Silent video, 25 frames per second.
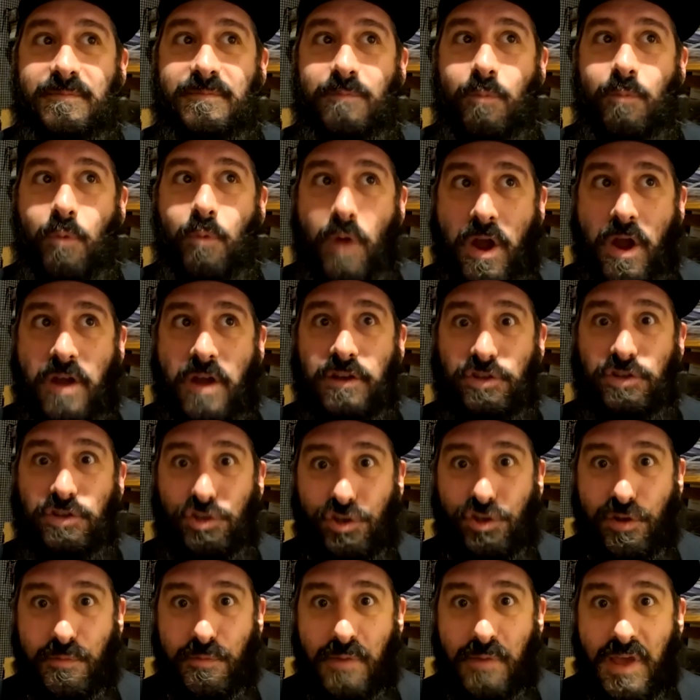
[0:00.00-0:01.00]
where it
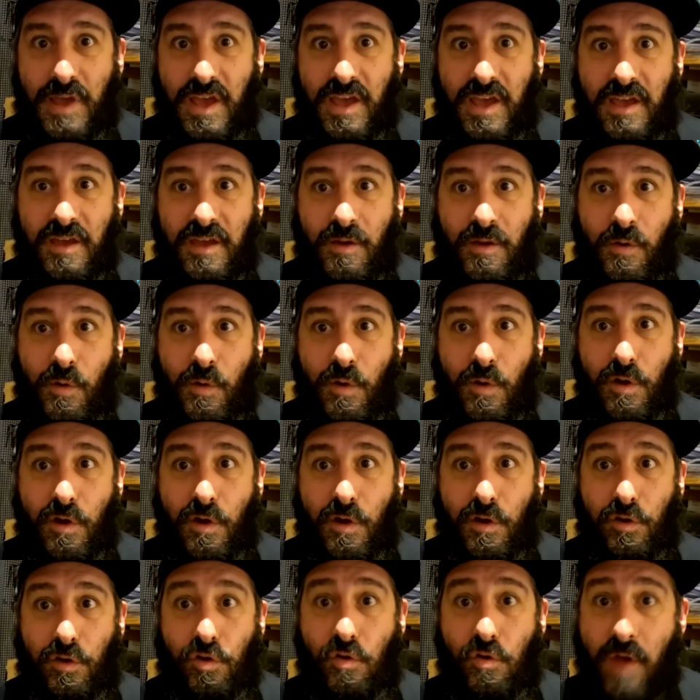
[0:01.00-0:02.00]
should be
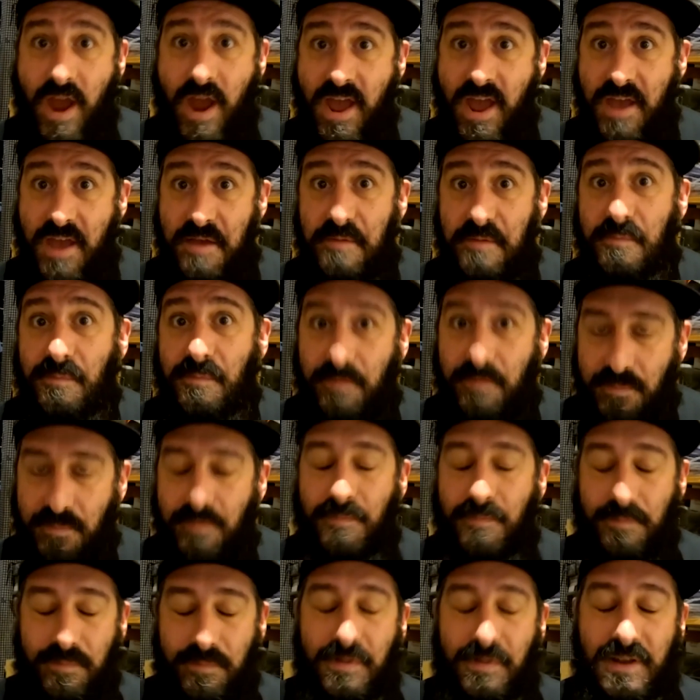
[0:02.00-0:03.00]
or great,
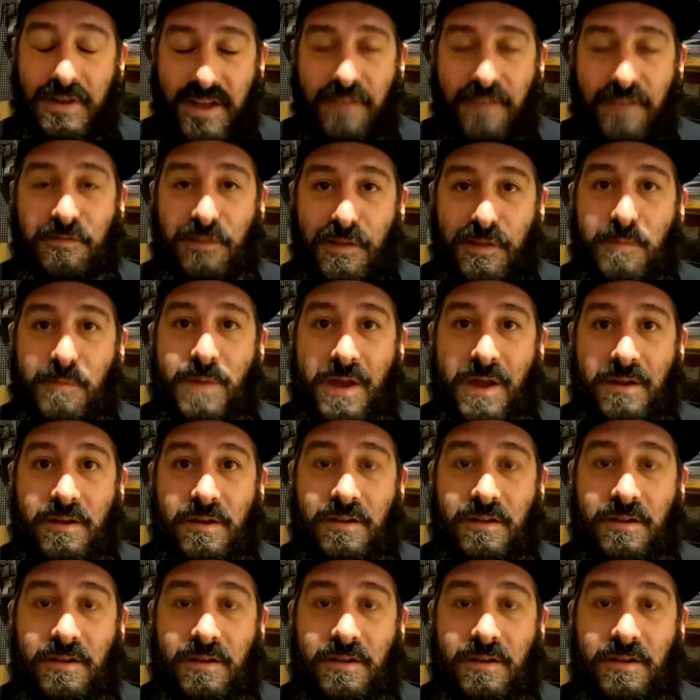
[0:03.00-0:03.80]
but definitely better.